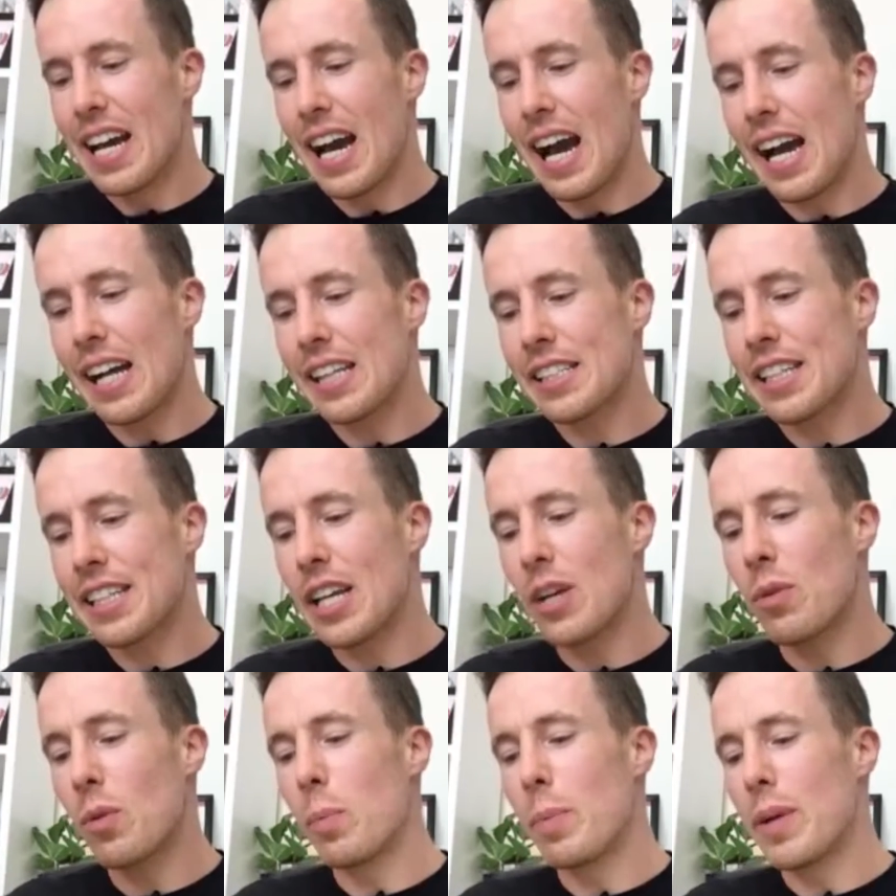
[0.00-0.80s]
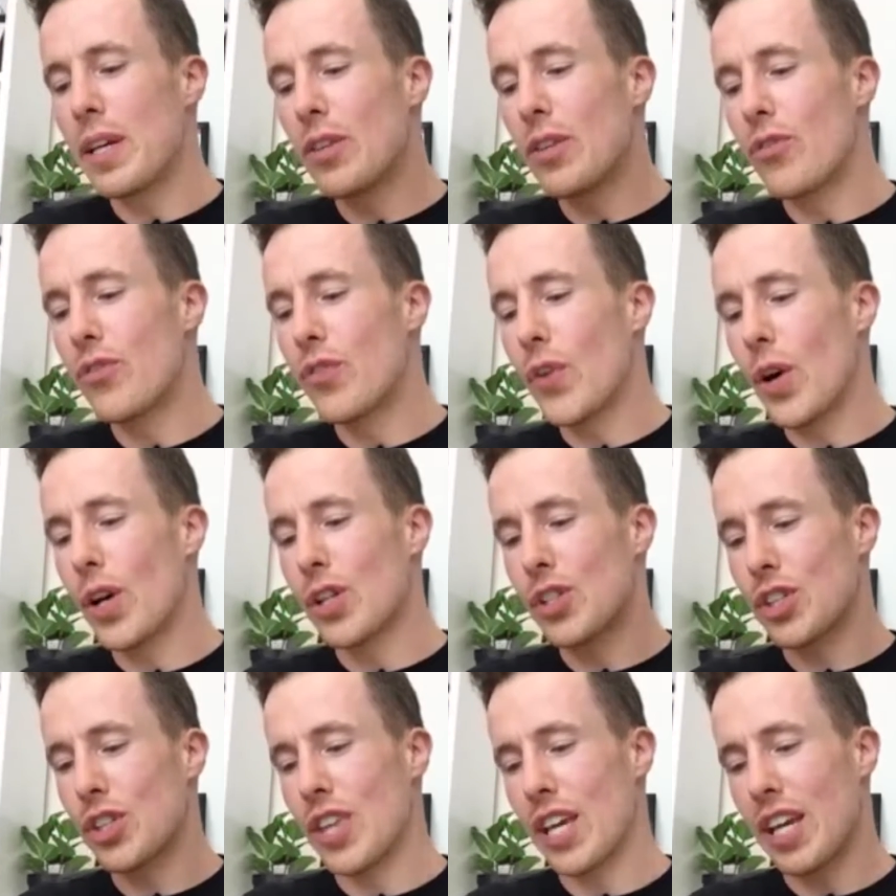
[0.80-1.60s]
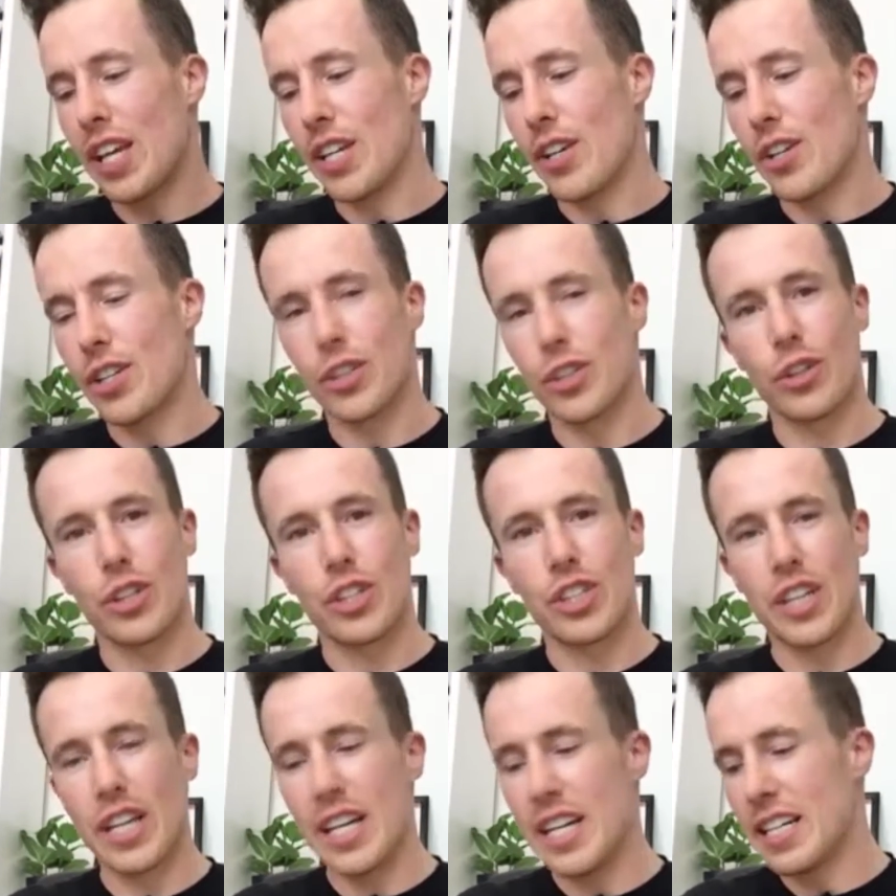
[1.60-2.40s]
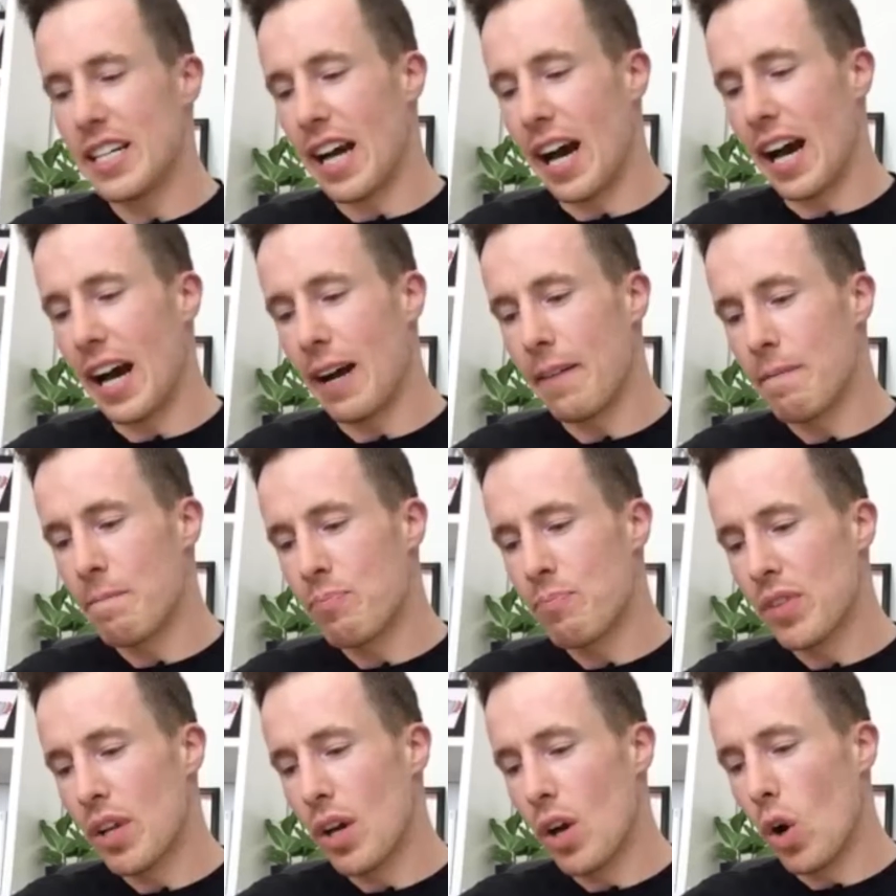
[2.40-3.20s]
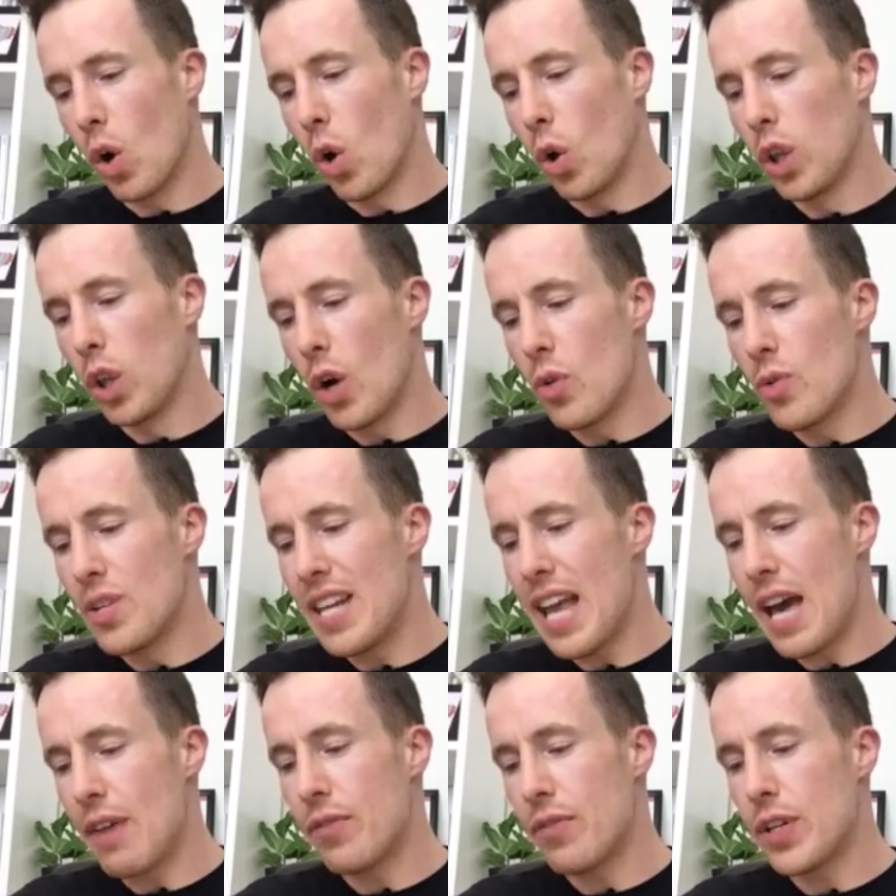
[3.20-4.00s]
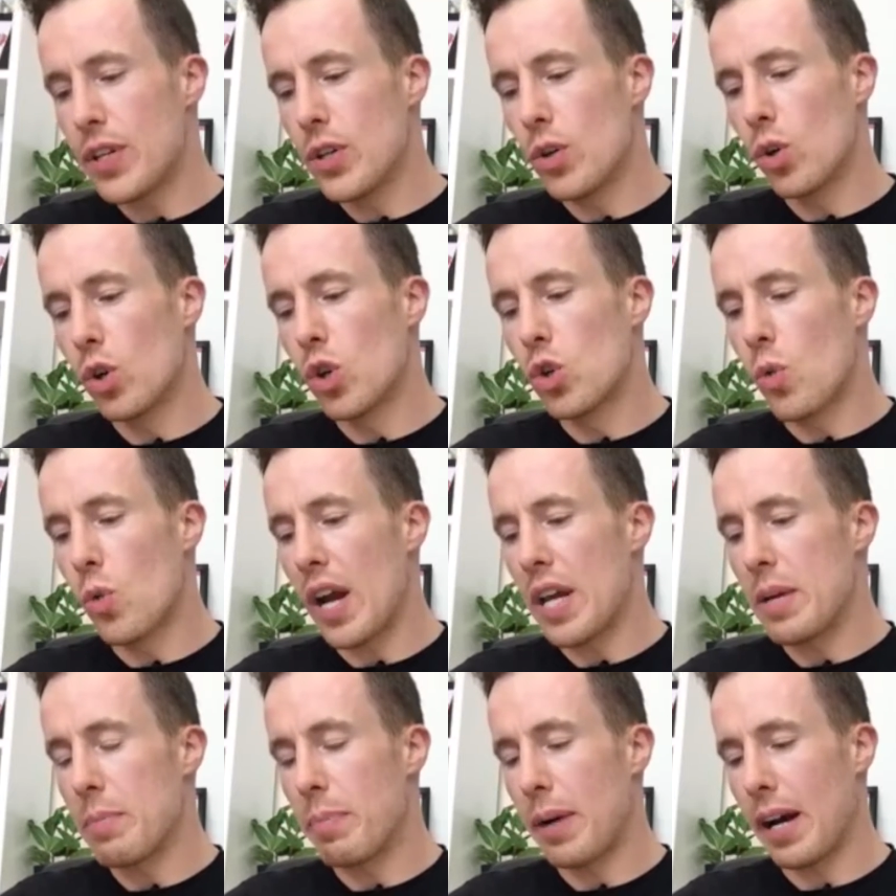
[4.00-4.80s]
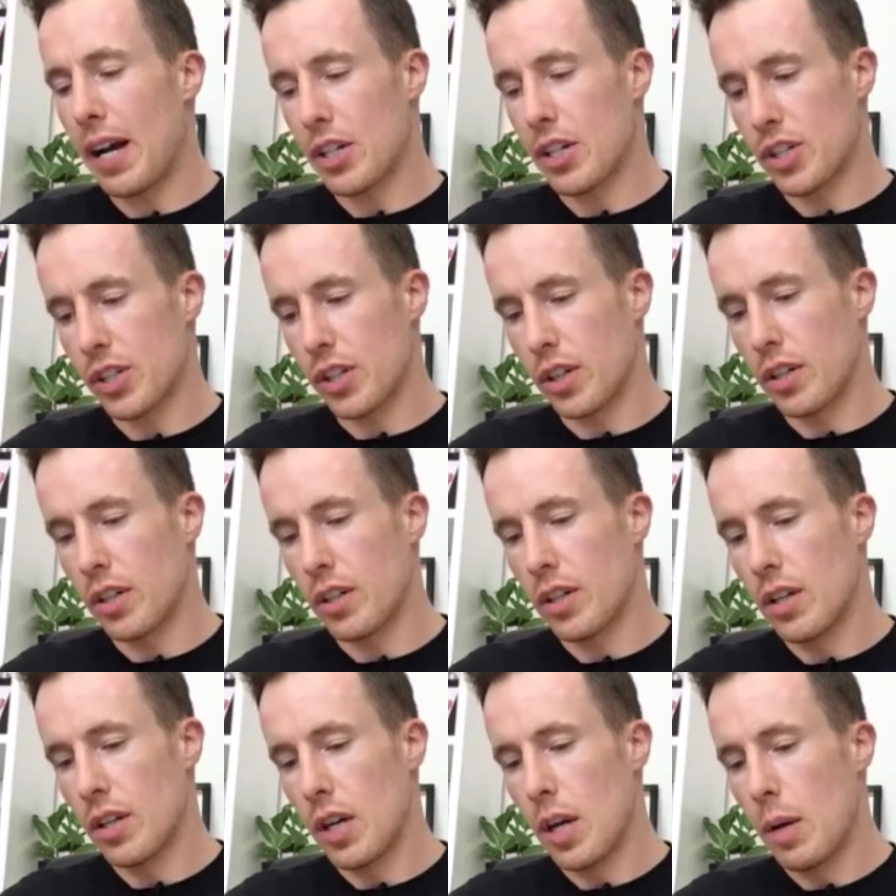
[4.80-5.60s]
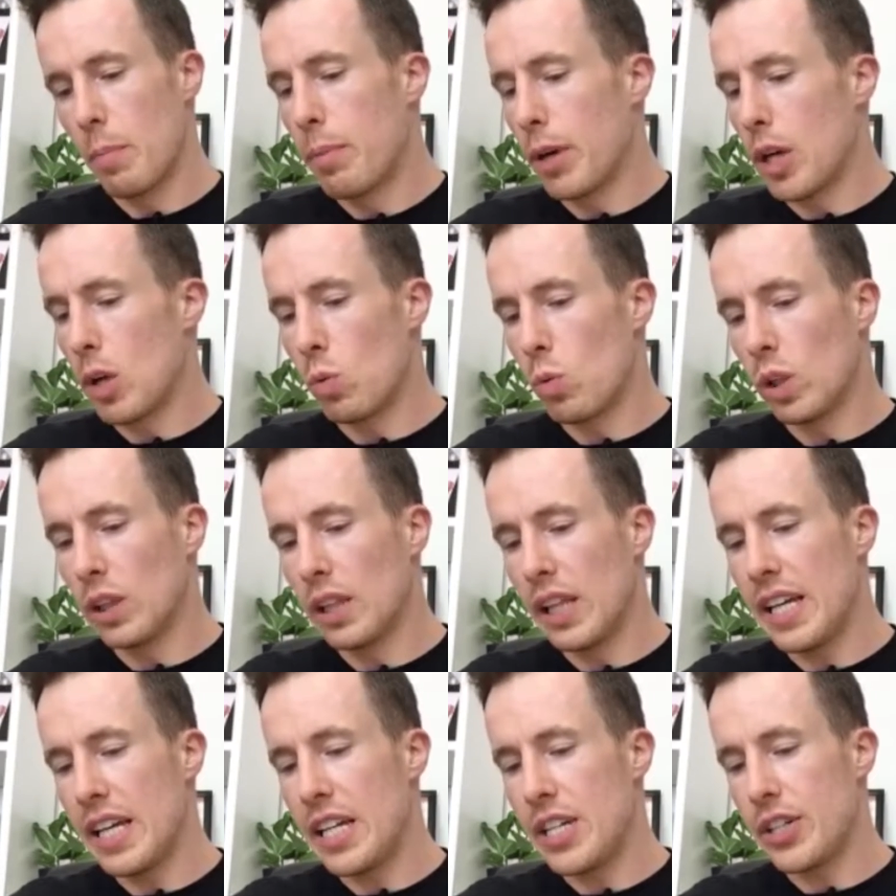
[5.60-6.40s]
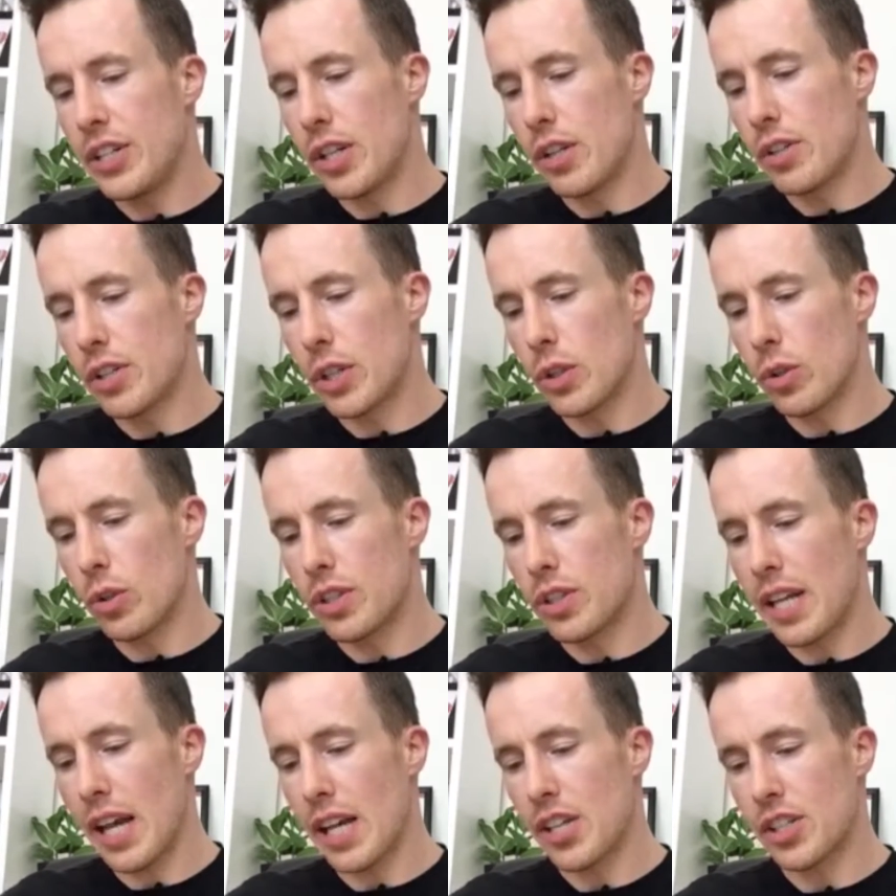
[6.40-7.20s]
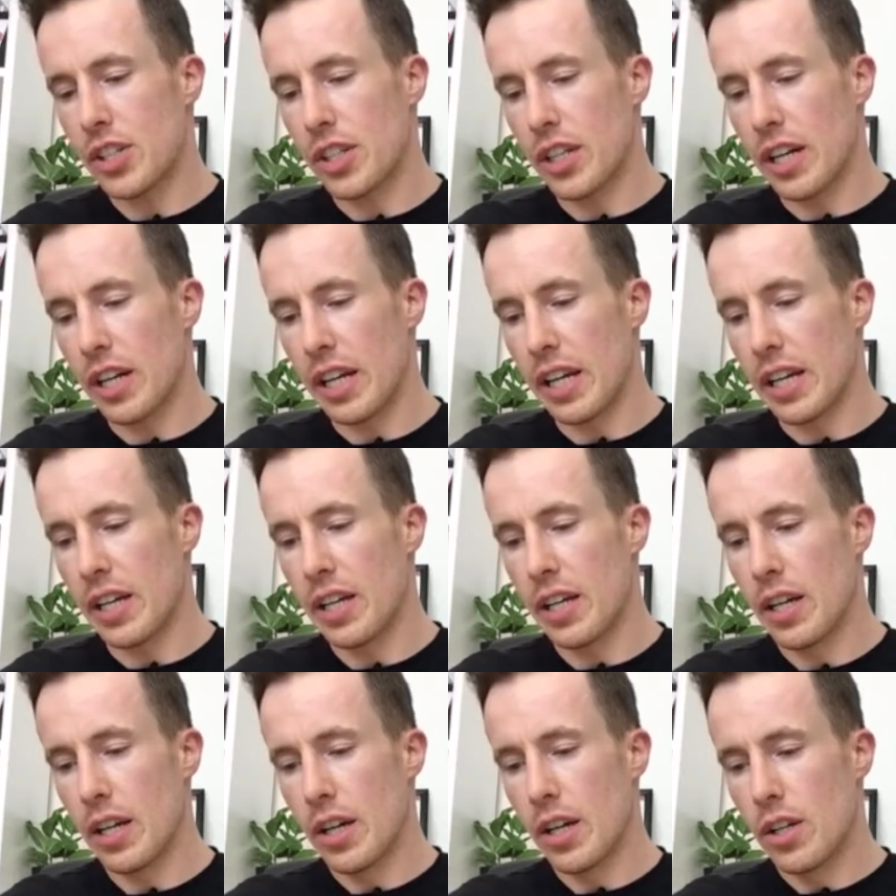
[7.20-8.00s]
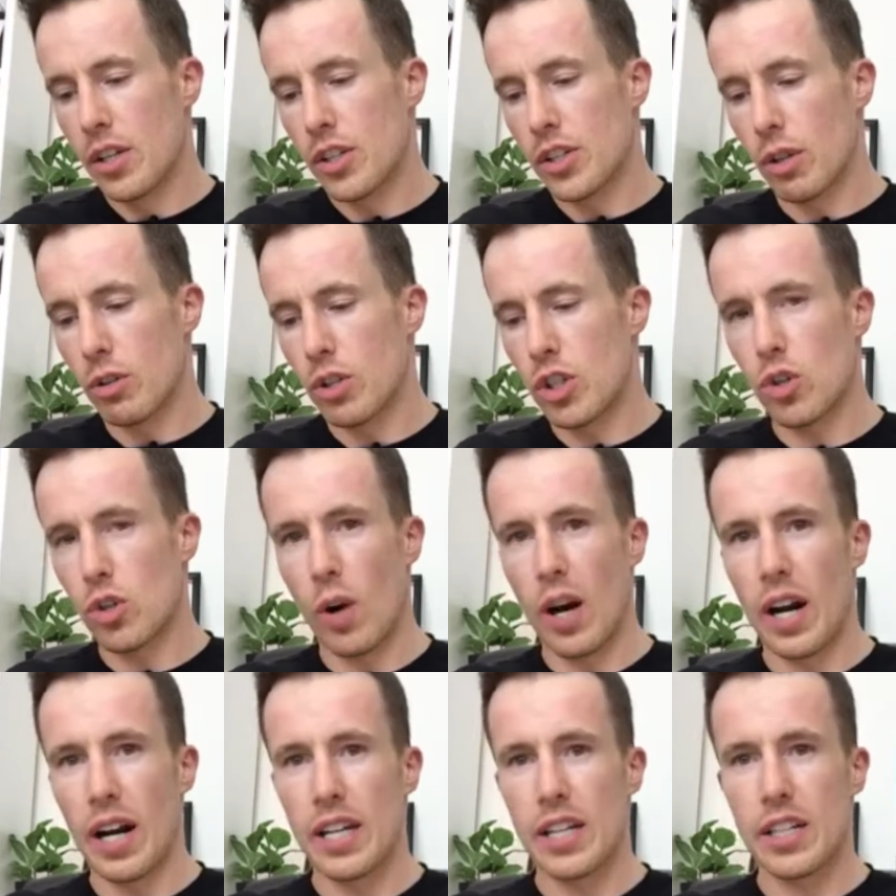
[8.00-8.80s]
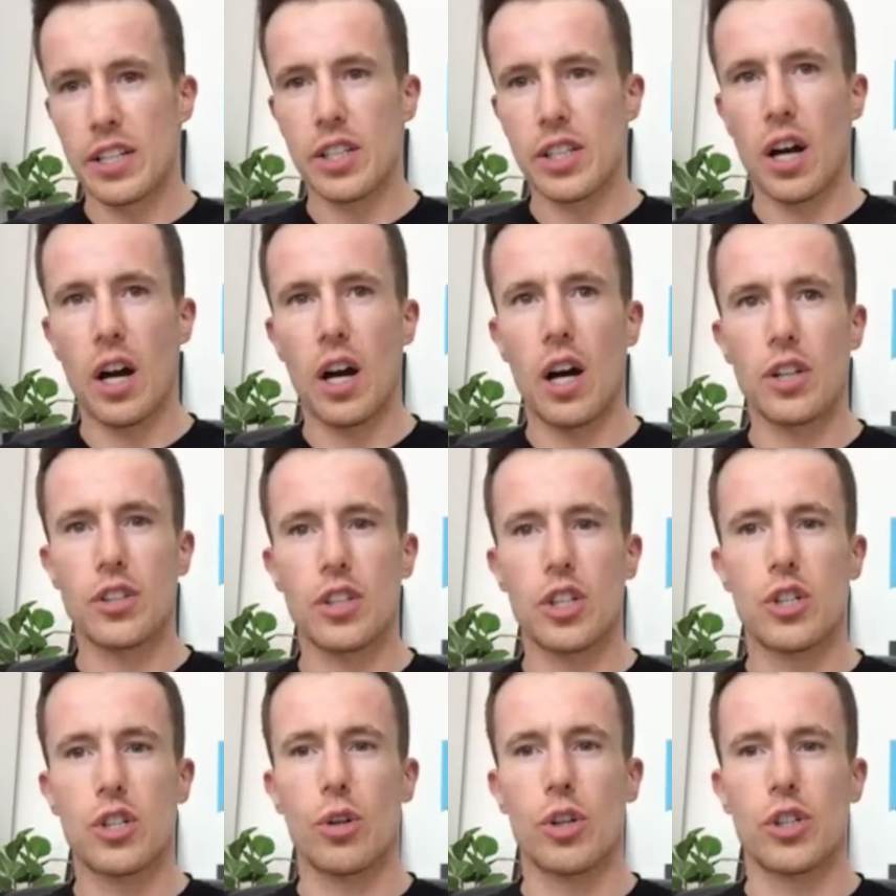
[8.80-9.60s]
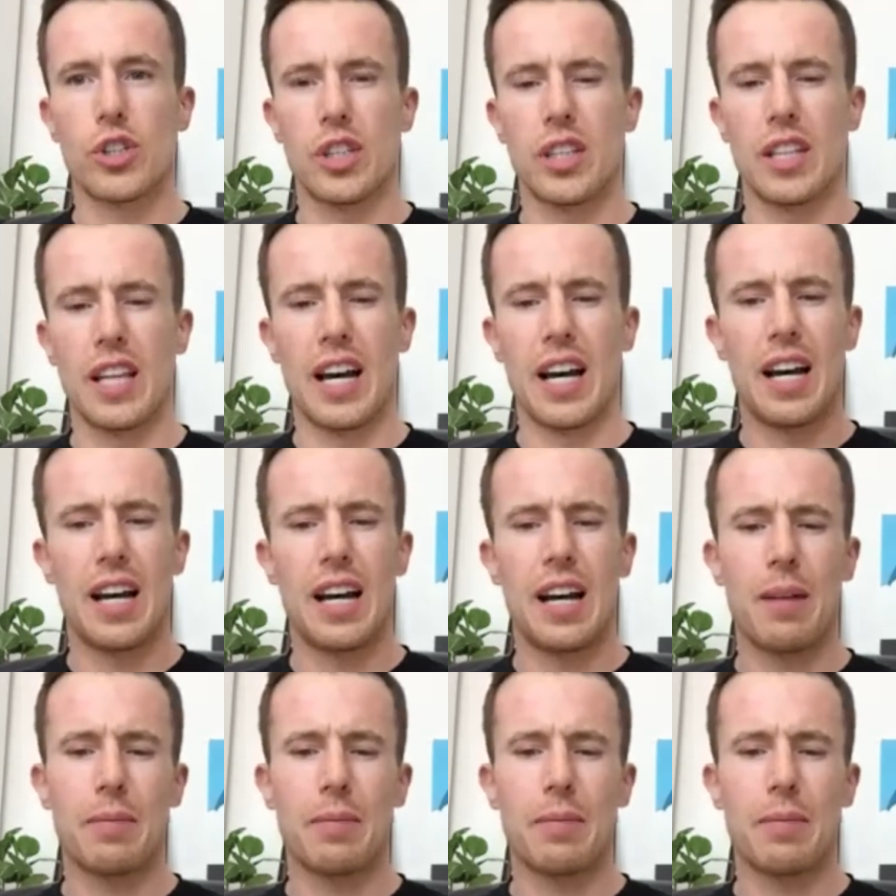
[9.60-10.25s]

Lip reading: Acting will be the first thing you succeed at, although never your great passion, but it will lead you to your destiny, so try hard to trust in that.